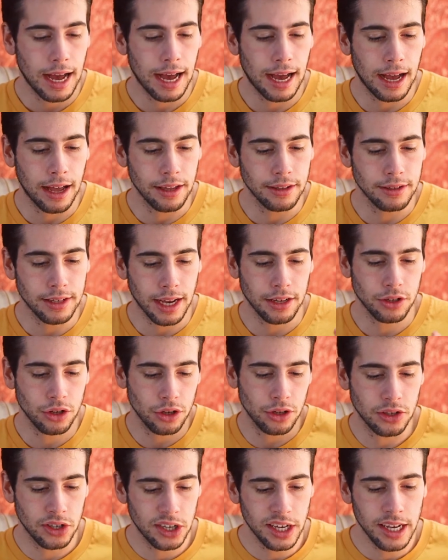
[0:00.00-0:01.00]
and as
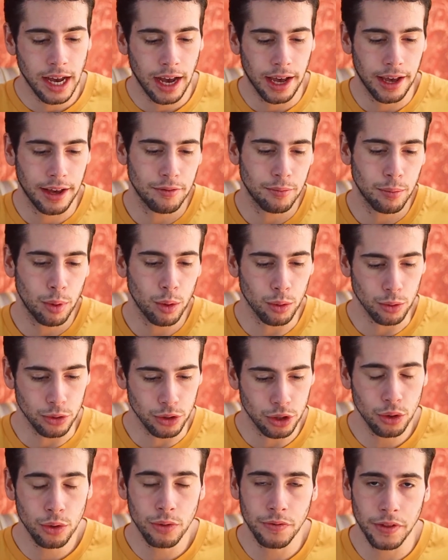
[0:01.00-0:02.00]
you can see, I have
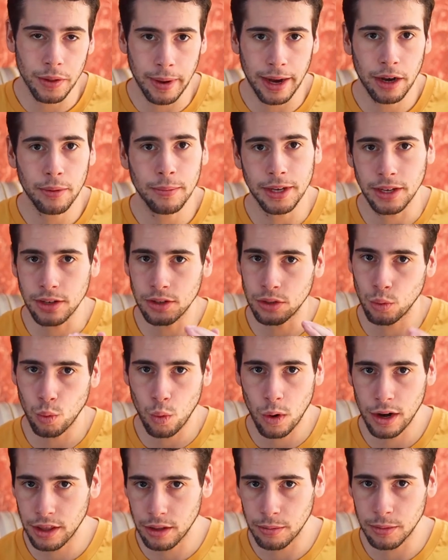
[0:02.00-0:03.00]
pulled 2 of them out because
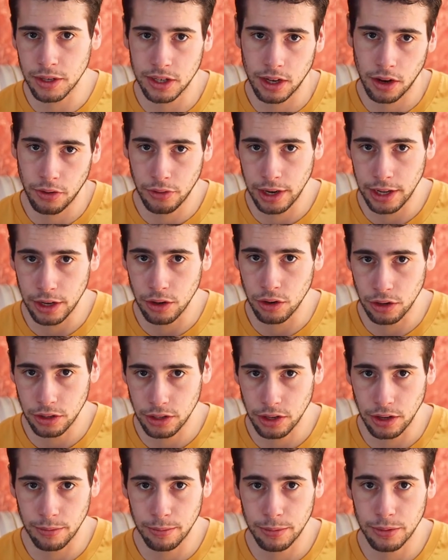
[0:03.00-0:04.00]
one of them is currently
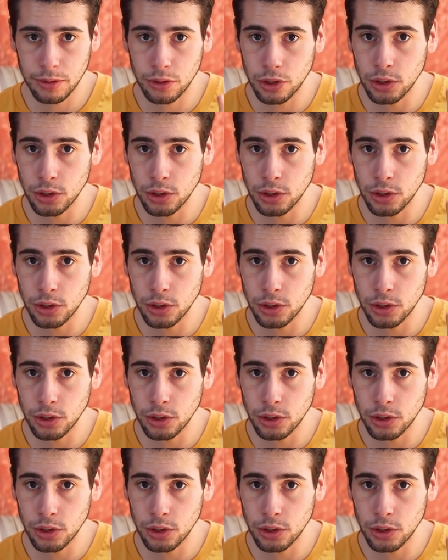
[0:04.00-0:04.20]
hooked up